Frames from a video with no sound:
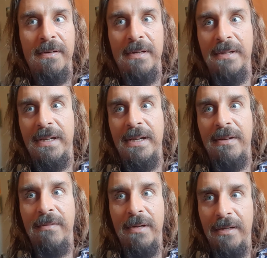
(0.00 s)
And they can
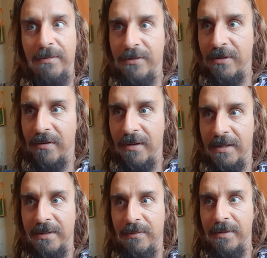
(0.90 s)
only control
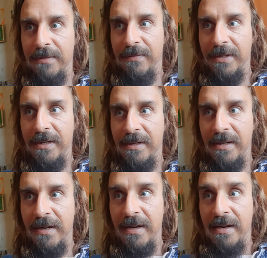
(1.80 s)
us with fear.
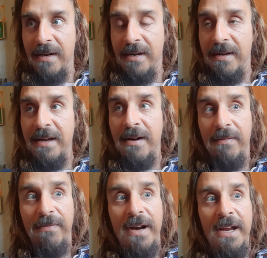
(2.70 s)
And they are
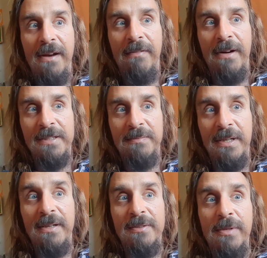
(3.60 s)
afraid of us
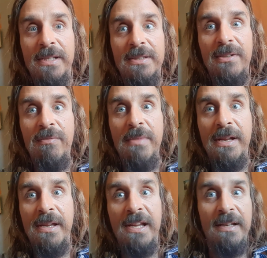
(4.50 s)
because we are so
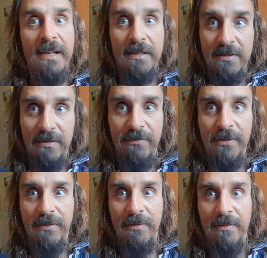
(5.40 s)
many and they are so
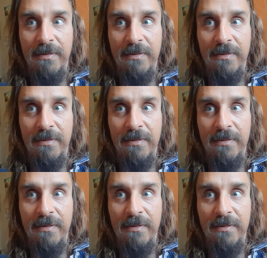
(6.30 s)
few.